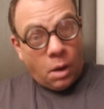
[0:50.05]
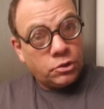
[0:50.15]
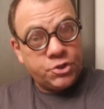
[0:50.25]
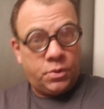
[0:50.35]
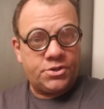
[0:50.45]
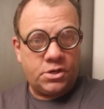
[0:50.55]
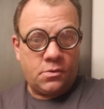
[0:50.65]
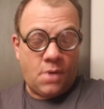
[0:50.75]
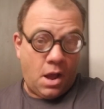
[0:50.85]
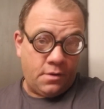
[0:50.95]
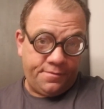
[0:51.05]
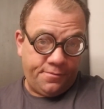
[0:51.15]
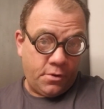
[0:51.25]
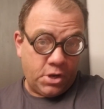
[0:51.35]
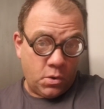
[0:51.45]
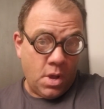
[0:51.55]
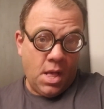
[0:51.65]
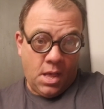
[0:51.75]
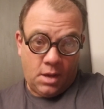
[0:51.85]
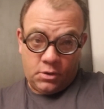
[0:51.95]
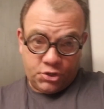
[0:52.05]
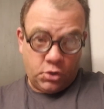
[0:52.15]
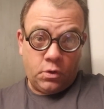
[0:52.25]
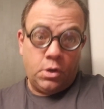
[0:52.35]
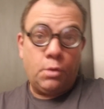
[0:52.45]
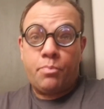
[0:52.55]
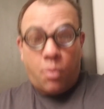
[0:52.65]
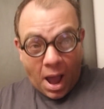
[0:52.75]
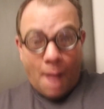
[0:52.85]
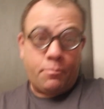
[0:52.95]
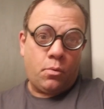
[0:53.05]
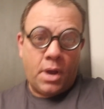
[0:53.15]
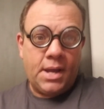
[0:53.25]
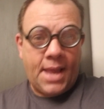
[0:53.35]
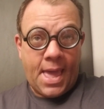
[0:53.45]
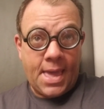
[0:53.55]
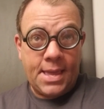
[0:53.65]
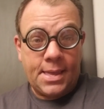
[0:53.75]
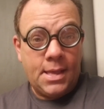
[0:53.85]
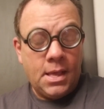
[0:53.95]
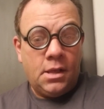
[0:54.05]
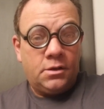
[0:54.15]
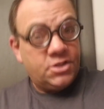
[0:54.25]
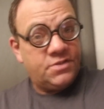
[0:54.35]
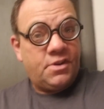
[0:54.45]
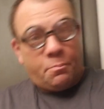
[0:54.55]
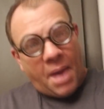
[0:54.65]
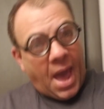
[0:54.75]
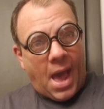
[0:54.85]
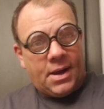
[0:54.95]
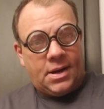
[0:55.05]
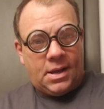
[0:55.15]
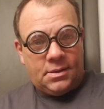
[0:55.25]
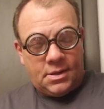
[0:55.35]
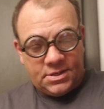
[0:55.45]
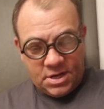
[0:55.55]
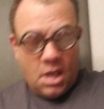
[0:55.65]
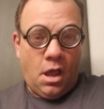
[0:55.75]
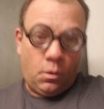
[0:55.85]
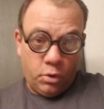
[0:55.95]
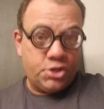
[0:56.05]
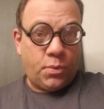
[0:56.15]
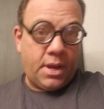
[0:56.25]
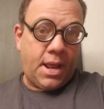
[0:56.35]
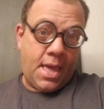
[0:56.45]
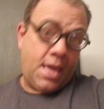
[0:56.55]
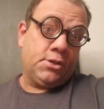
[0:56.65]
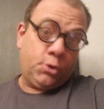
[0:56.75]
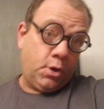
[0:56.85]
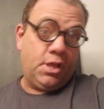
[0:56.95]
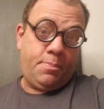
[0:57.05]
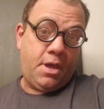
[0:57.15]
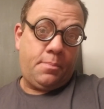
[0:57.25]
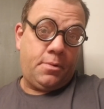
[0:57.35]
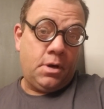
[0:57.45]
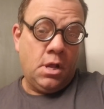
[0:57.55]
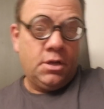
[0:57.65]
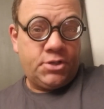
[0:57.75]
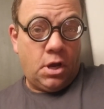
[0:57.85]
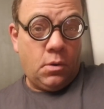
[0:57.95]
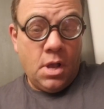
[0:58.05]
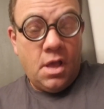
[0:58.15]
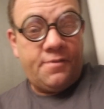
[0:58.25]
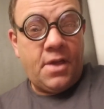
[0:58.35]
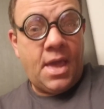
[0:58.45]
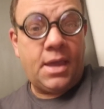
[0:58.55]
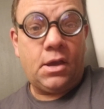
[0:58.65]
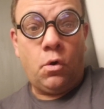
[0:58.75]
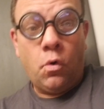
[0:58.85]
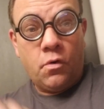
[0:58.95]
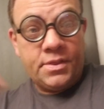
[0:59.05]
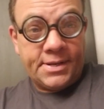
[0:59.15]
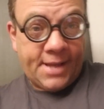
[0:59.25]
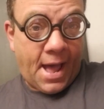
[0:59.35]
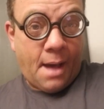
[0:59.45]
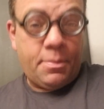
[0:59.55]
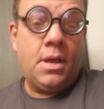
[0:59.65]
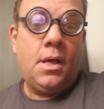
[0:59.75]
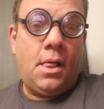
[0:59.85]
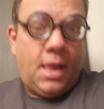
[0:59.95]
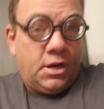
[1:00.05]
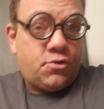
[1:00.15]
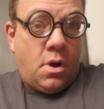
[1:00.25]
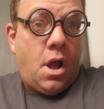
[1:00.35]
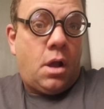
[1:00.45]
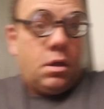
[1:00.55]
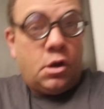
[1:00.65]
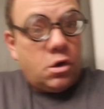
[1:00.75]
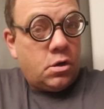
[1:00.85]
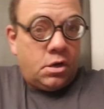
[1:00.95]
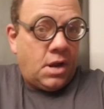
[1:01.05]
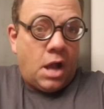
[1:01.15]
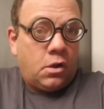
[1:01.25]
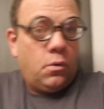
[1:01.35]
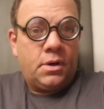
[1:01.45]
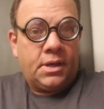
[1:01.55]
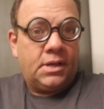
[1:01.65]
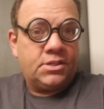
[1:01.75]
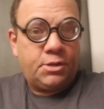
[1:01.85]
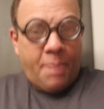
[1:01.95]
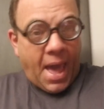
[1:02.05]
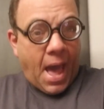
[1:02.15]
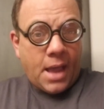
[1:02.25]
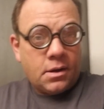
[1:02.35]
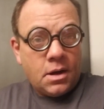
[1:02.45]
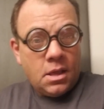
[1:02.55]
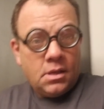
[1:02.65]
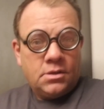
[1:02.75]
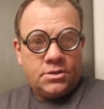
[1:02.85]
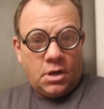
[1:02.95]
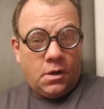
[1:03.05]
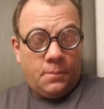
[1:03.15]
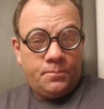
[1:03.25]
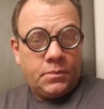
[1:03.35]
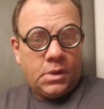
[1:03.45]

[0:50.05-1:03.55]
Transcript: I will switch it around for you and I'll show you the proper way to hang it. There's even a patent on this, on which way to hang toilet paper. So if you hang it over the top, that's wrong. You're not going against the patent. So